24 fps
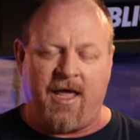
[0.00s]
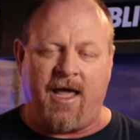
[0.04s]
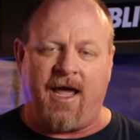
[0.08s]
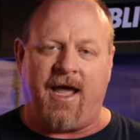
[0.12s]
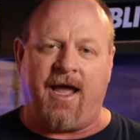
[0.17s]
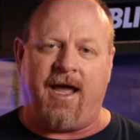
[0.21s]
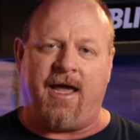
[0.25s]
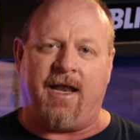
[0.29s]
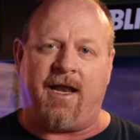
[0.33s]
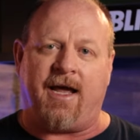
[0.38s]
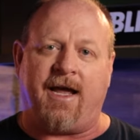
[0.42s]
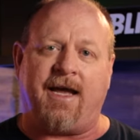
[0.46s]

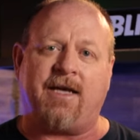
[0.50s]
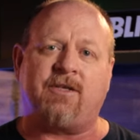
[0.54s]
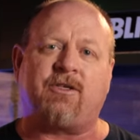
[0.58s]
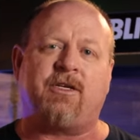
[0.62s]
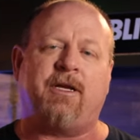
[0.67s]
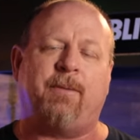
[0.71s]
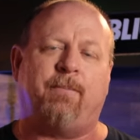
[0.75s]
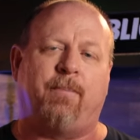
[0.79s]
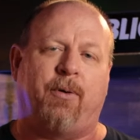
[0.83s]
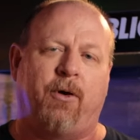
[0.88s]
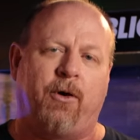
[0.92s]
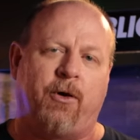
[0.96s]
and I
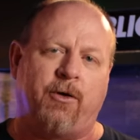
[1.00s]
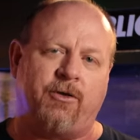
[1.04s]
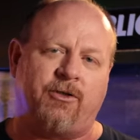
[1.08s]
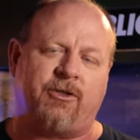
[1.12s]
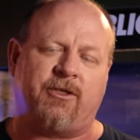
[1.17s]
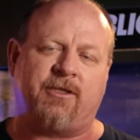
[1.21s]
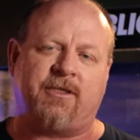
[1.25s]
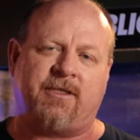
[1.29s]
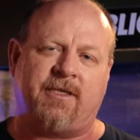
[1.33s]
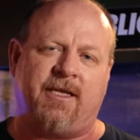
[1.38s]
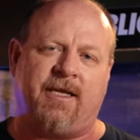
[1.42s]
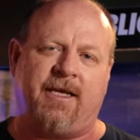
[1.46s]
actually
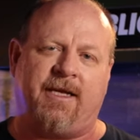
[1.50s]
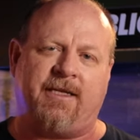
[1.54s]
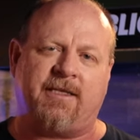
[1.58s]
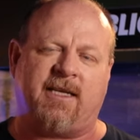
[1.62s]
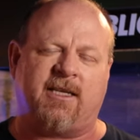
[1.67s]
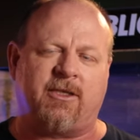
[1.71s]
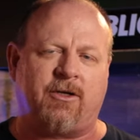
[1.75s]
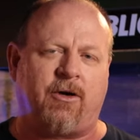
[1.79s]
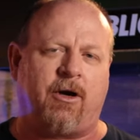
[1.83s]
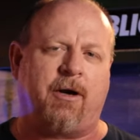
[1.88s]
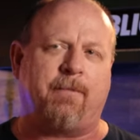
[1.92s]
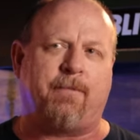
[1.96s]
purchased these. I
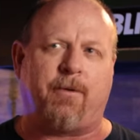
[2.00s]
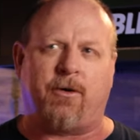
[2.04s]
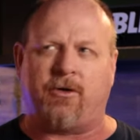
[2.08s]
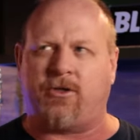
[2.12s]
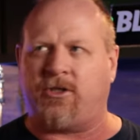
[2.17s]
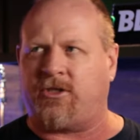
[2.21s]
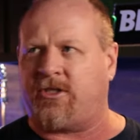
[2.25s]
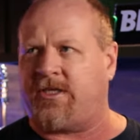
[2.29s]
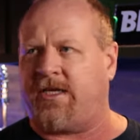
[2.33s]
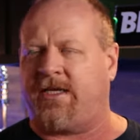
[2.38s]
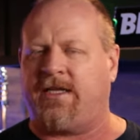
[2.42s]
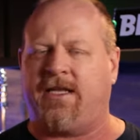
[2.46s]
started
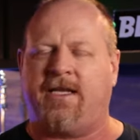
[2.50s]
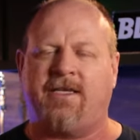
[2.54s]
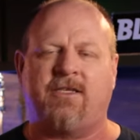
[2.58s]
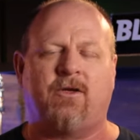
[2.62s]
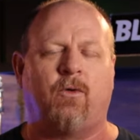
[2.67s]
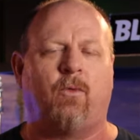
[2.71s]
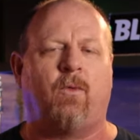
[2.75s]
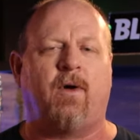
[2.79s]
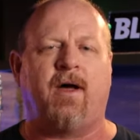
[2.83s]
purchasing these a